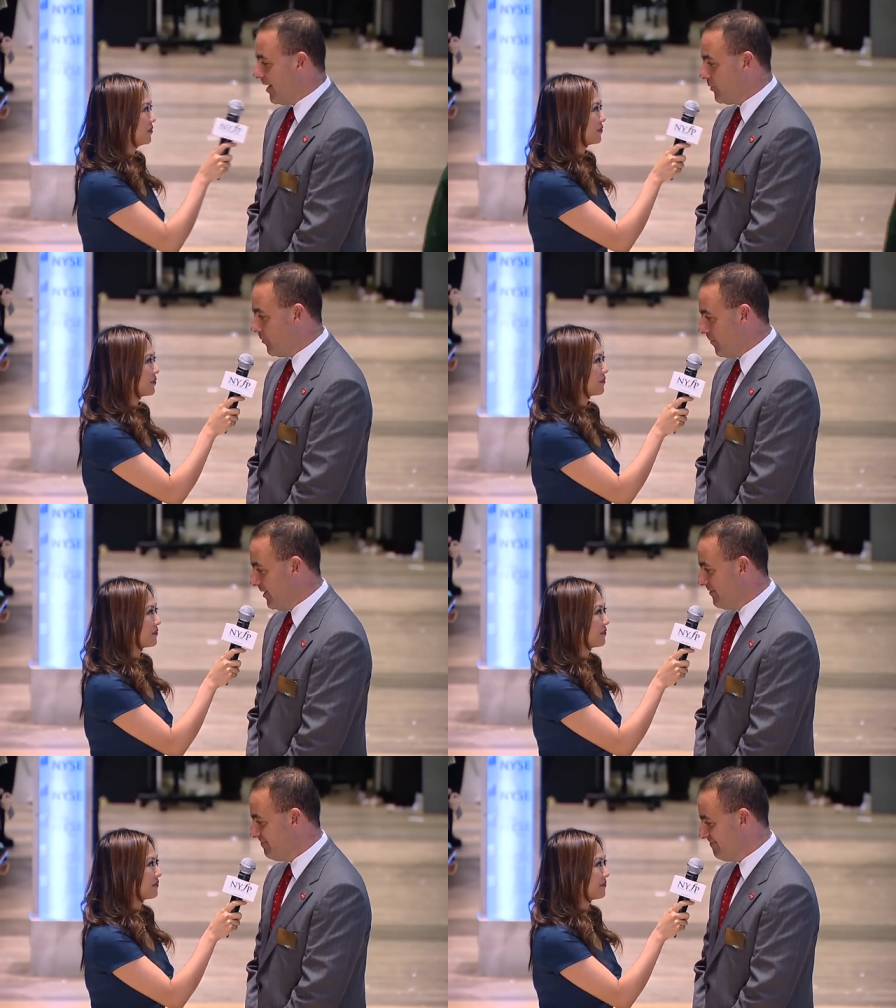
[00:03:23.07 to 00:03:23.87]
Thank you,
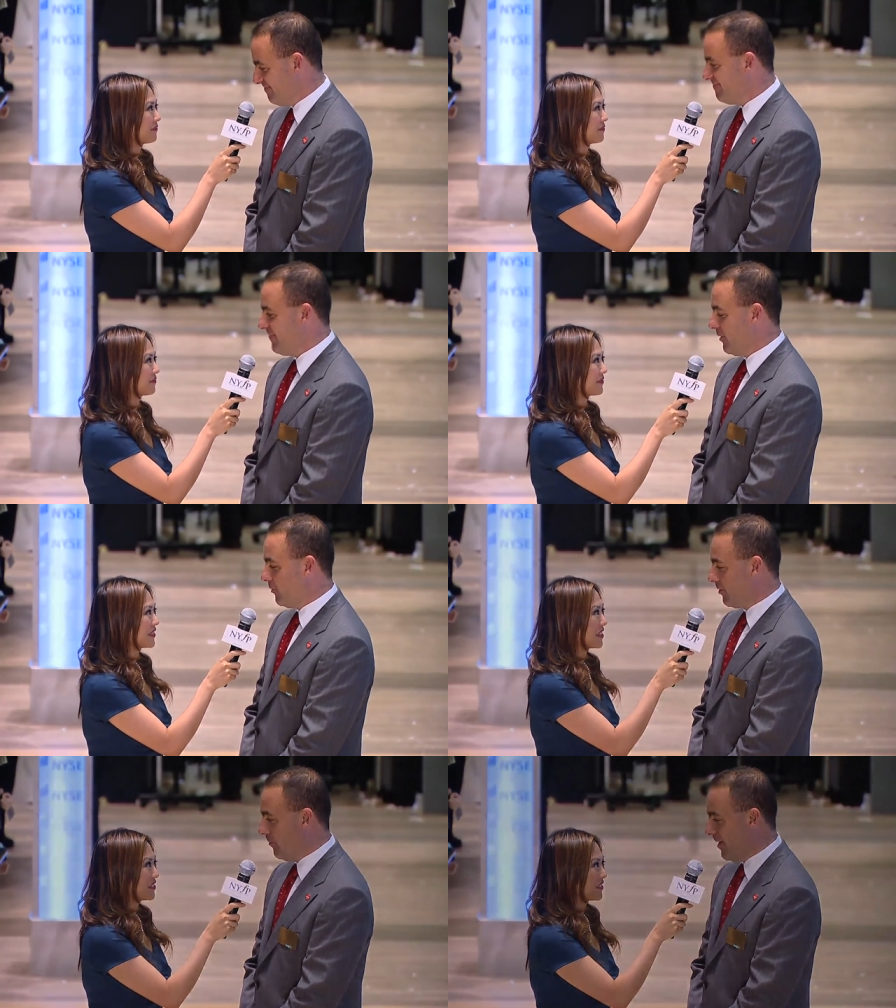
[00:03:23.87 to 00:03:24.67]
Rami. Thank
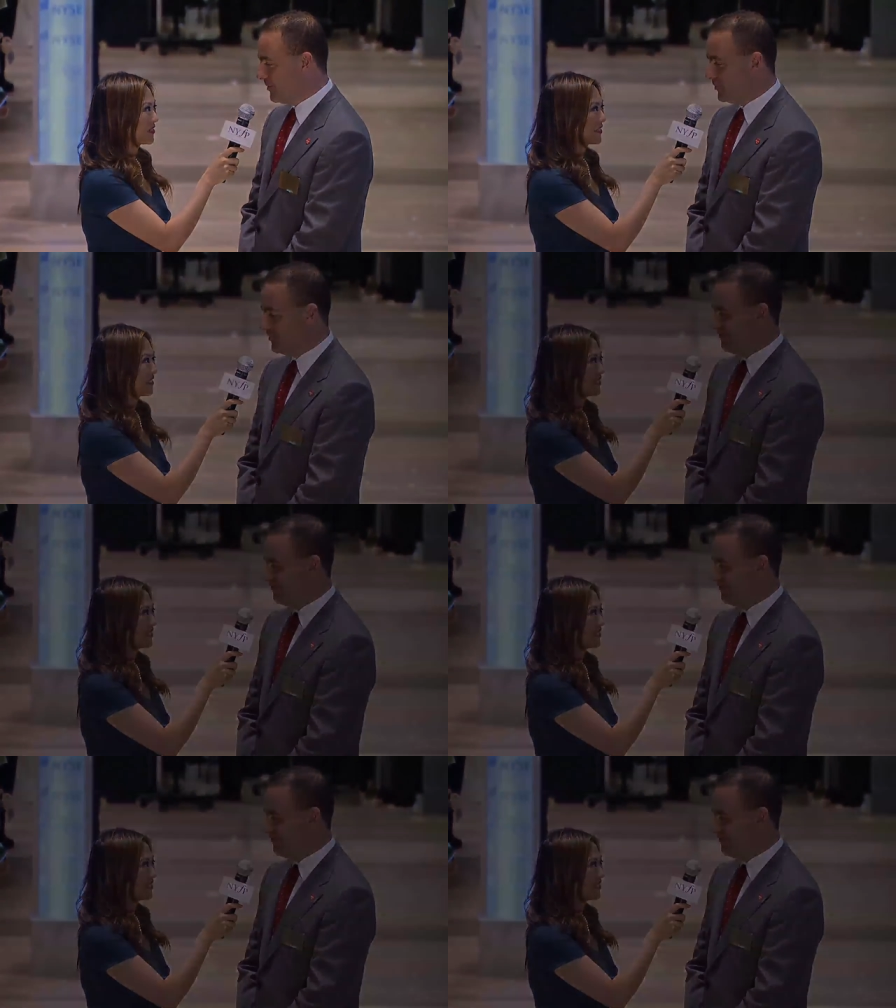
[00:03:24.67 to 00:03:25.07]
you so much.